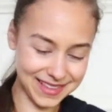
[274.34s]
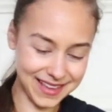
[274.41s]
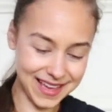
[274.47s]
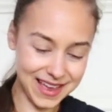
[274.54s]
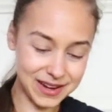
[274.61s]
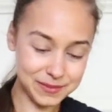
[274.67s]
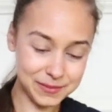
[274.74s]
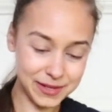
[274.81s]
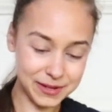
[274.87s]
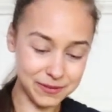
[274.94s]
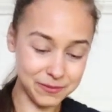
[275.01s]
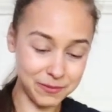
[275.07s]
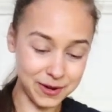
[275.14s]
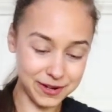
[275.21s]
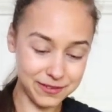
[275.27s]
And I'm like,
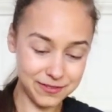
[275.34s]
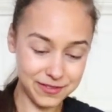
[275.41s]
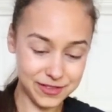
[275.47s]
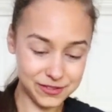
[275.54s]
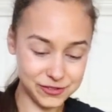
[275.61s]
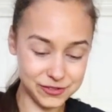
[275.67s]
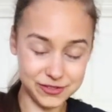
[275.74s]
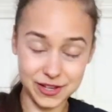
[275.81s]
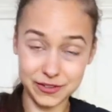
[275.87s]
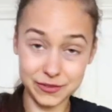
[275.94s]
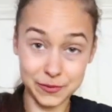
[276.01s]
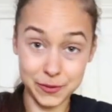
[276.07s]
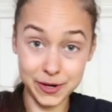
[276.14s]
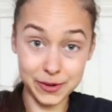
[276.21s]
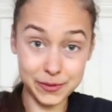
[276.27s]
what if this just
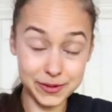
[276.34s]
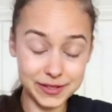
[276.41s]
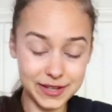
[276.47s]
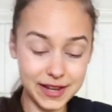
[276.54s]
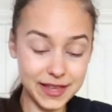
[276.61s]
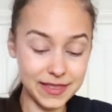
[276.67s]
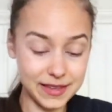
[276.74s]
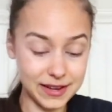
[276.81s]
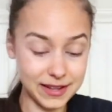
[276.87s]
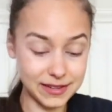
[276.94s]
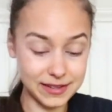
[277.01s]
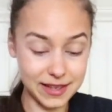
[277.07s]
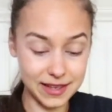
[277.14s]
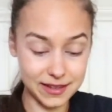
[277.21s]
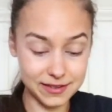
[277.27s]
doesn't work one day and then I
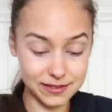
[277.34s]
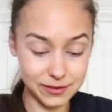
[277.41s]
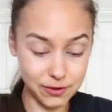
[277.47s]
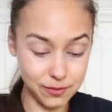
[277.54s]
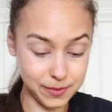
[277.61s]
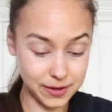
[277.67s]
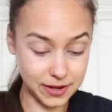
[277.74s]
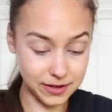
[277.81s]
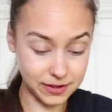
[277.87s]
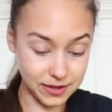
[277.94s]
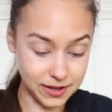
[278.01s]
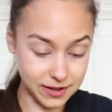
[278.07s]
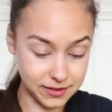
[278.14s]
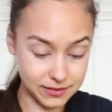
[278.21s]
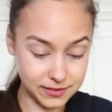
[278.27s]
can't open any
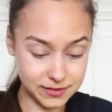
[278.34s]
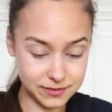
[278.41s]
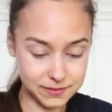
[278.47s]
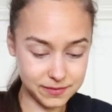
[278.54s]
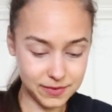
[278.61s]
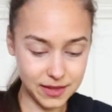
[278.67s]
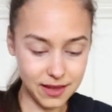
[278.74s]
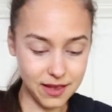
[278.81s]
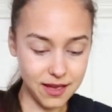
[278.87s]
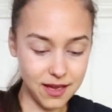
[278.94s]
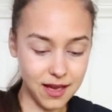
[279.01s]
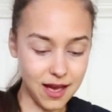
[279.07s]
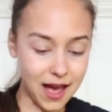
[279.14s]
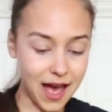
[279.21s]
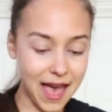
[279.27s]
cans?
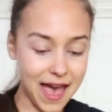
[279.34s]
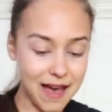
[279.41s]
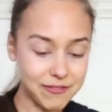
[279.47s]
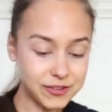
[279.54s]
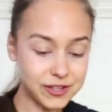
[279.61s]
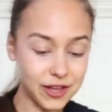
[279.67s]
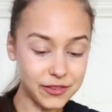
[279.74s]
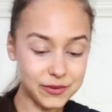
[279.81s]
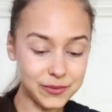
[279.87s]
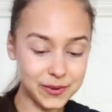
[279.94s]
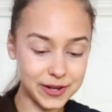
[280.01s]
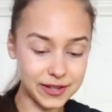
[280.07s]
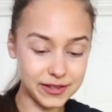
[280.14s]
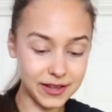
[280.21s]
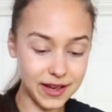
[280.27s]
I have another
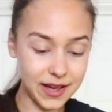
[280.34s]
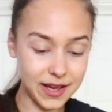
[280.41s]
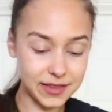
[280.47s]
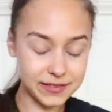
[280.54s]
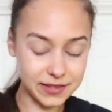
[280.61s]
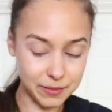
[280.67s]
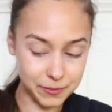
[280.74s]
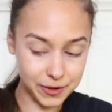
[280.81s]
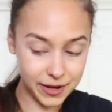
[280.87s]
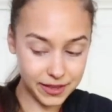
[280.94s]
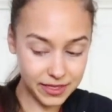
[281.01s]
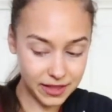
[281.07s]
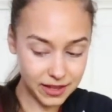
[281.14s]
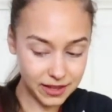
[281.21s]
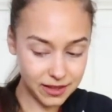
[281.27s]
one somewhere, I
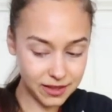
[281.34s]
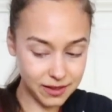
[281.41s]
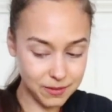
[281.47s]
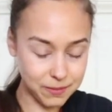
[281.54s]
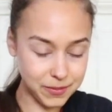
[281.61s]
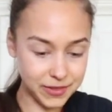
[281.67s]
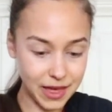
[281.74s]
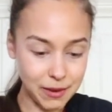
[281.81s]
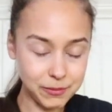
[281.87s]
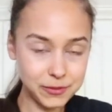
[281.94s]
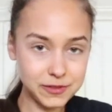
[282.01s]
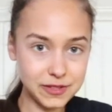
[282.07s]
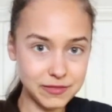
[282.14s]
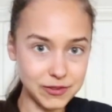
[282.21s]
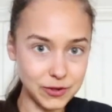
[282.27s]
think, but that
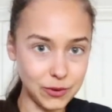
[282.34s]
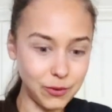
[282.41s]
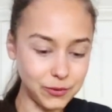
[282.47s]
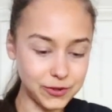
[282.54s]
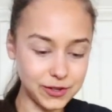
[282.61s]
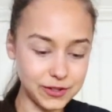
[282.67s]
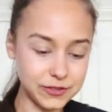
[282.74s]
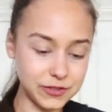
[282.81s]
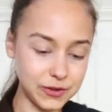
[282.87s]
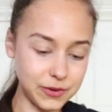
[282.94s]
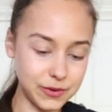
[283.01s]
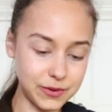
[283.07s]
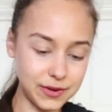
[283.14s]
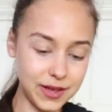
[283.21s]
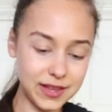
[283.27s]
one's even older.
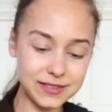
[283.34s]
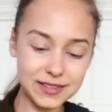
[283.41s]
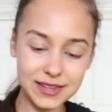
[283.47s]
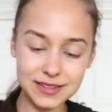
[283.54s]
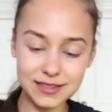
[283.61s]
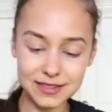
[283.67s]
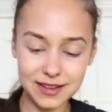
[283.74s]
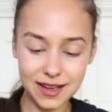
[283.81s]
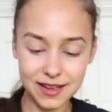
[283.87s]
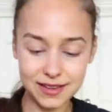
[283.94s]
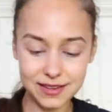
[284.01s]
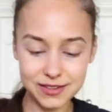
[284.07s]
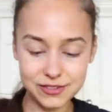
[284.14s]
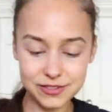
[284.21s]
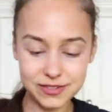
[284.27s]
So it's like
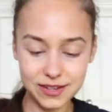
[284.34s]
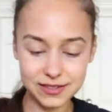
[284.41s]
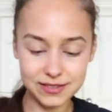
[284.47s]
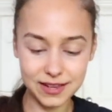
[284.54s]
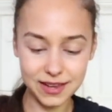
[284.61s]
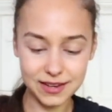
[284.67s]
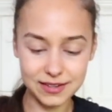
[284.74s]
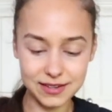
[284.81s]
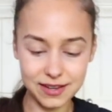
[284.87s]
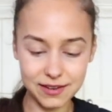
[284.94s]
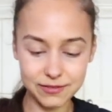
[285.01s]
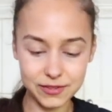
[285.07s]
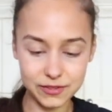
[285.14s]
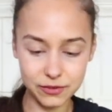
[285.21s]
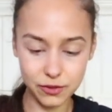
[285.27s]
not, it's just not tight
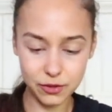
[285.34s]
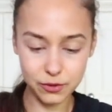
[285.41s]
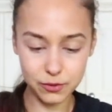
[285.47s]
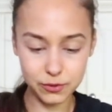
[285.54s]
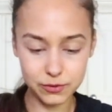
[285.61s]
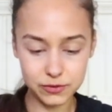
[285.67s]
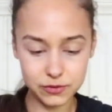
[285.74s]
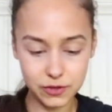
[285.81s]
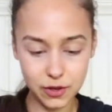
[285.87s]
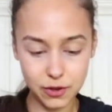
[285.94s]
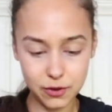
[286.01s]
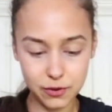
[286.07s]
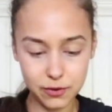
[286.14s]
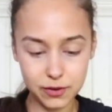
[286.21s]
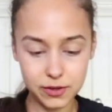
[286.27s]
enough. It's loose.
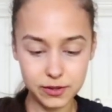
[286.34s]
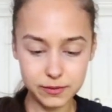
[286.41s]
So